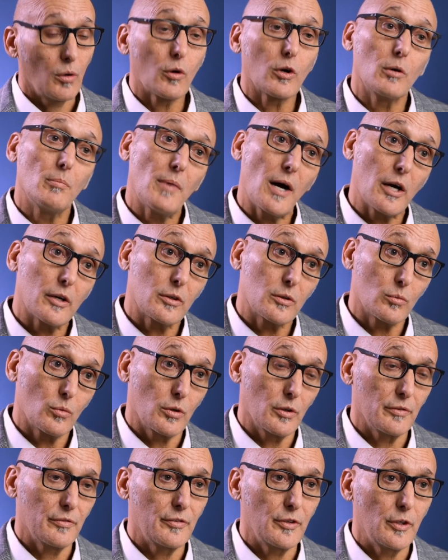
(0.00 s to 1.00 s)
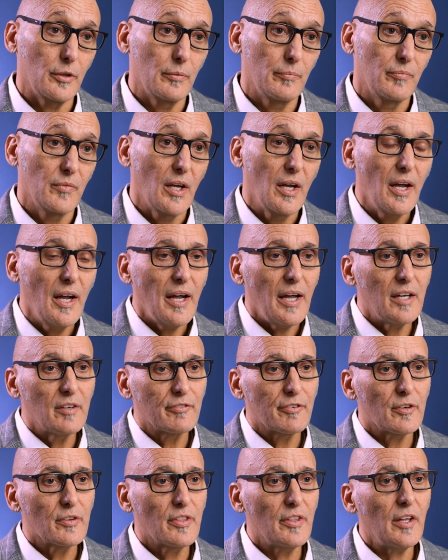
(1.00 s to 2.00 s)
or a modern worldview.
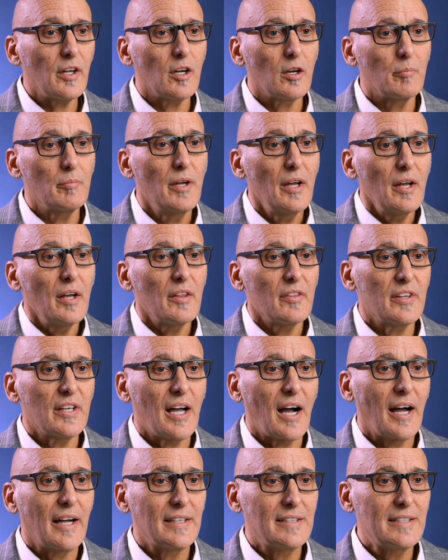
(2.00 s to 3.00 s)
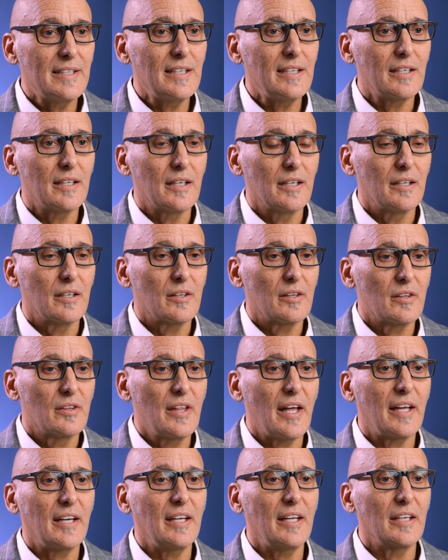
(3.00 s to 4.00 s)
And for them, the idea
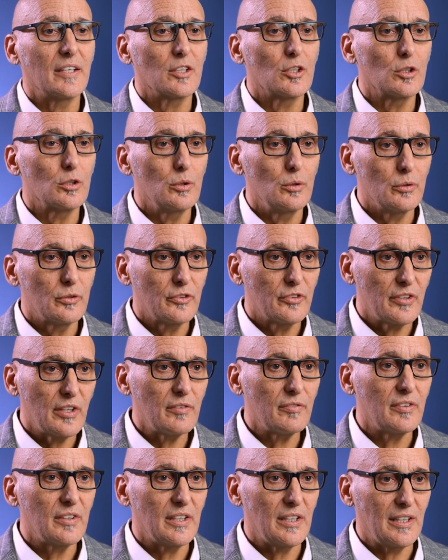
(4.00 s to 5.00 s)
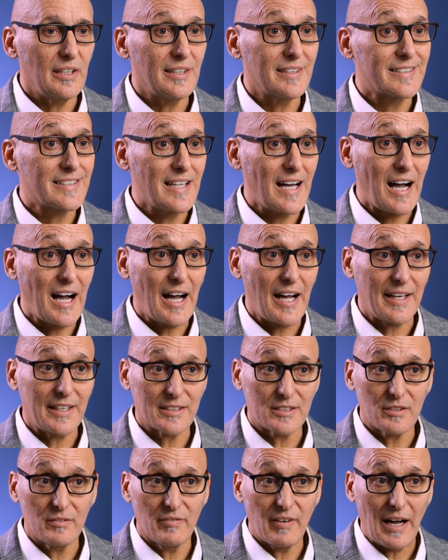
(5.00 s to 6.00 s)
that inclusivity is the
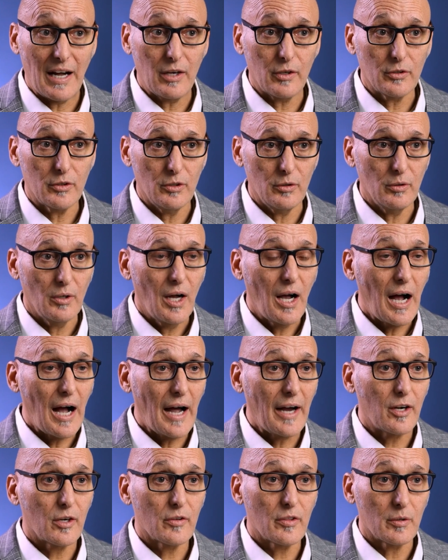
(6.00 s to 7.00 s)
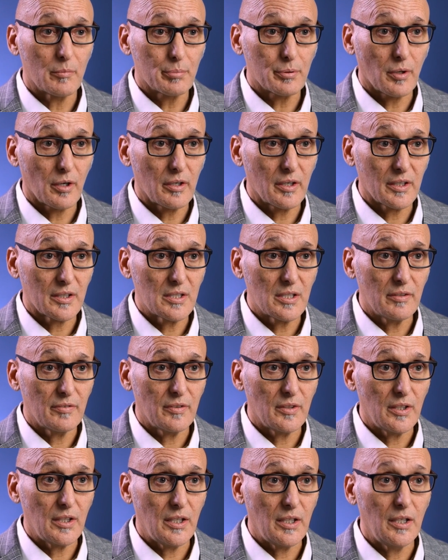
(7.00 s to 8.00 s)
highest value, higher than
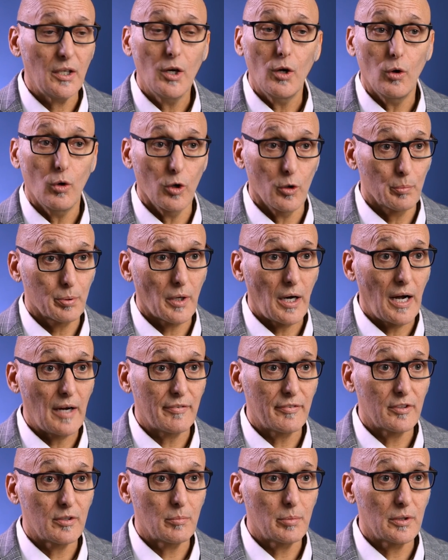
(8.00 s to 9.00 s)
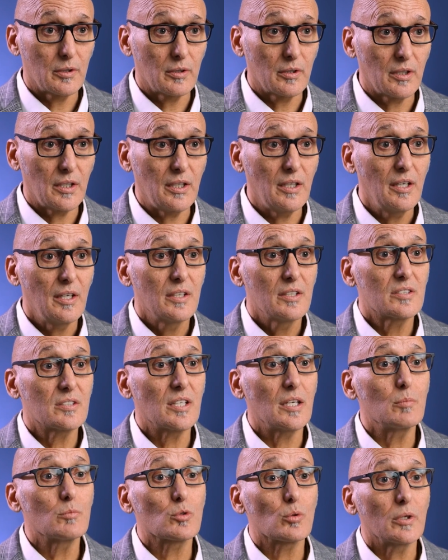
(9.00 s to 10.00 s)
productivity or profitability,
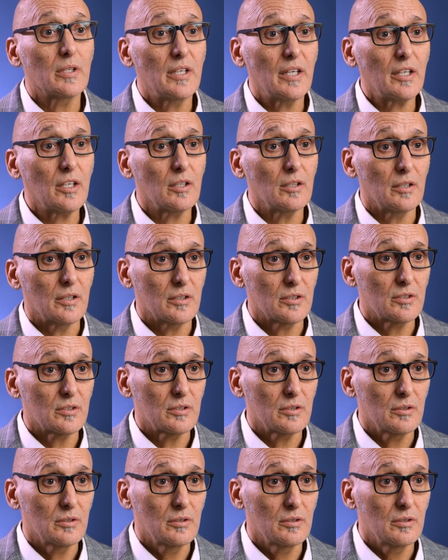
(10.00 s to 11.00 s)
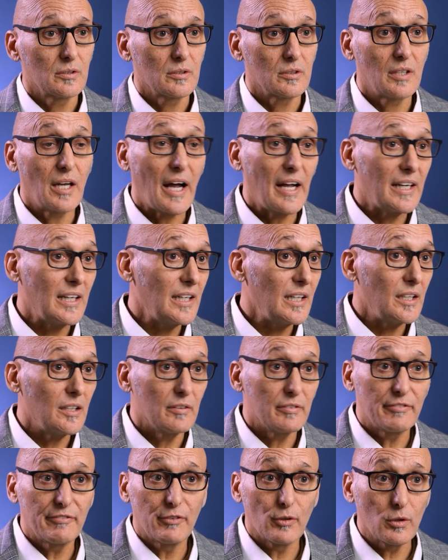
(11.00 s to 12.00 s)
seems ridiculous,
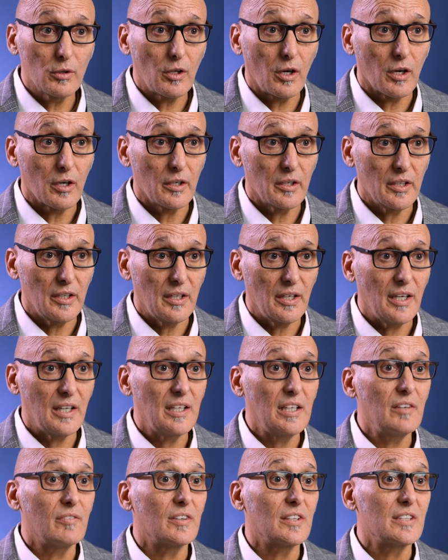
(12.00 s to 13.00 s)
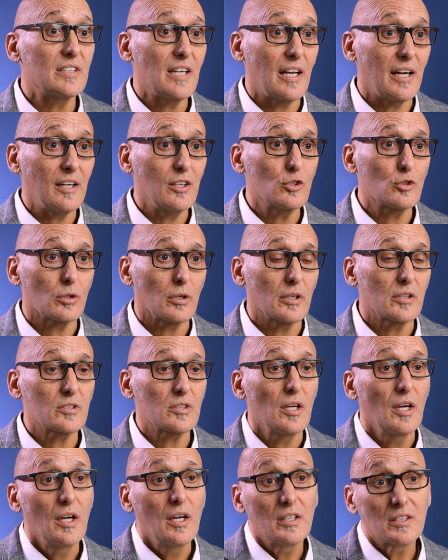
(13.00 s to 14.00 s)
naive, foolhardy, and even
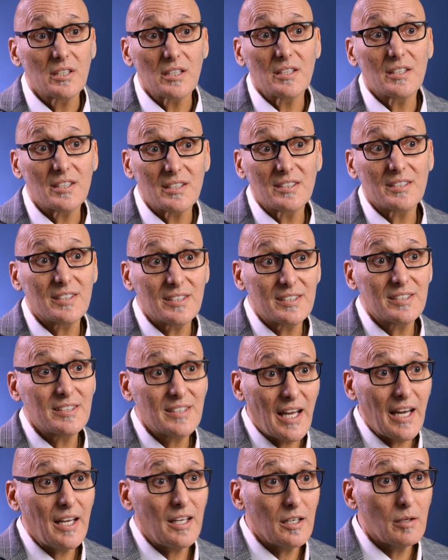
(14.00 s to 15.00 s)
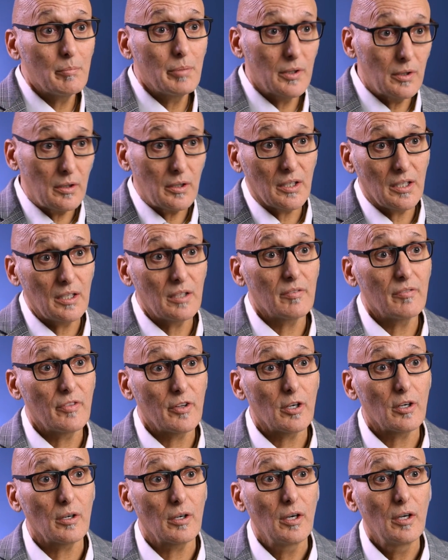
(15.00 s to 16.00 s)
dangerous to the sustainability of
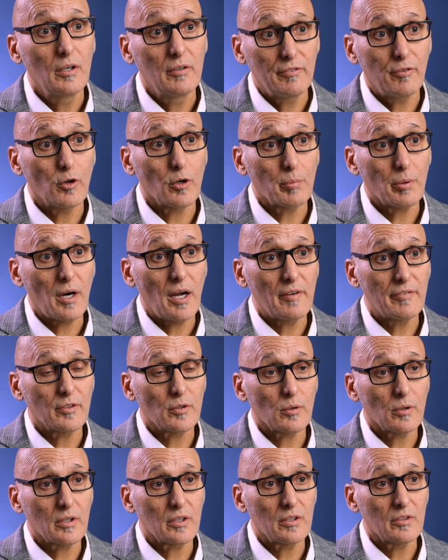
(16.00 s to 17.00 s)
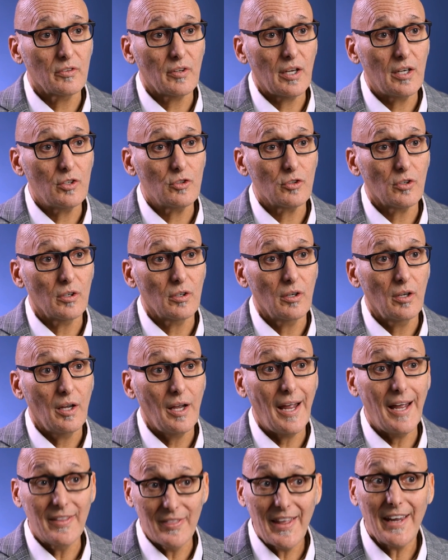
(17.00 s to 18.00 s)
their for-profit organization.
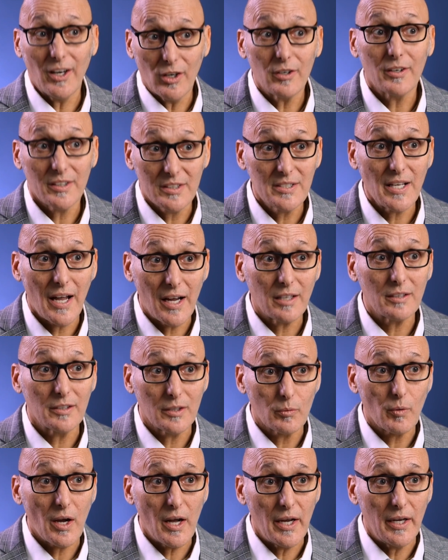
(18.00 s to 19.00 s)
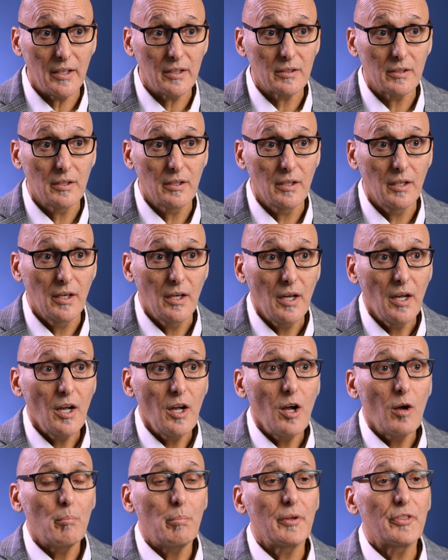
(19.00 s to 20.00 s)
And they are exactly right.
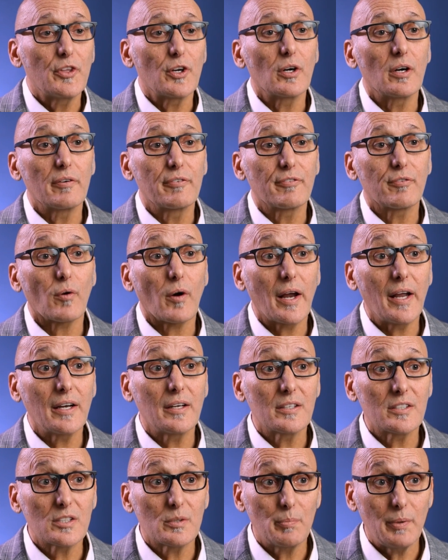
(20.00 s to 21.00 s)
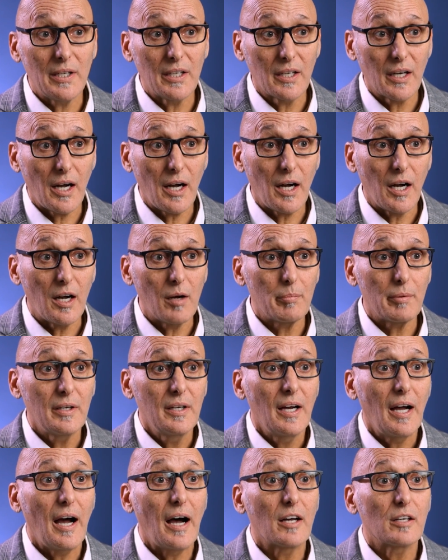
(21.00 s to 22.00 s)
But they're afraid to speak up
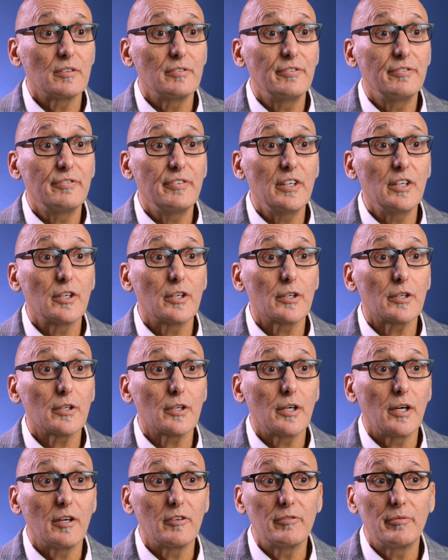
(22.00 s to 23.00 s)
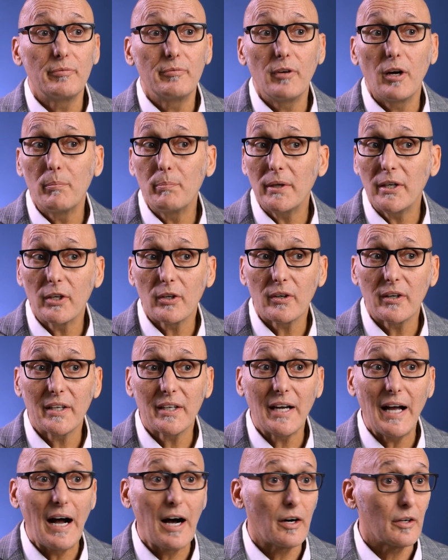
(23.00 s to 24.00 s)
out of fear of
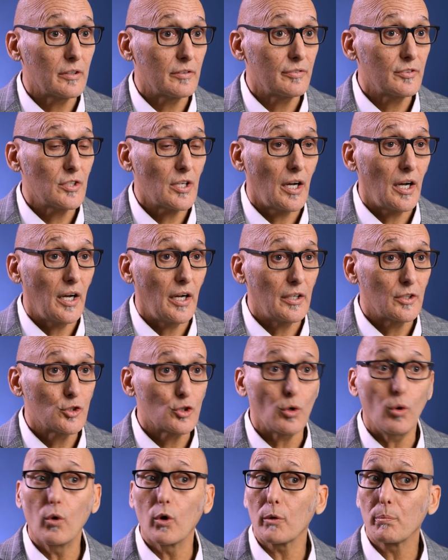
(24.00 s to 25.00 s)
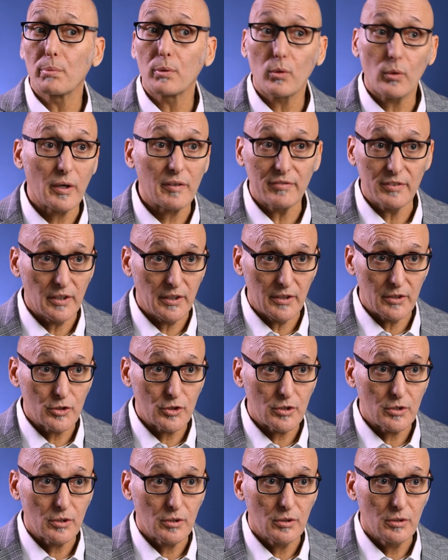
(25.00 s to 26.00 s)
appearing out of touch or
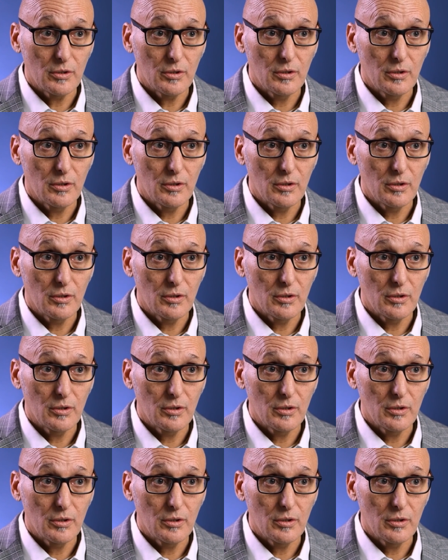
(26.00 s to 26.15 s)
privileged.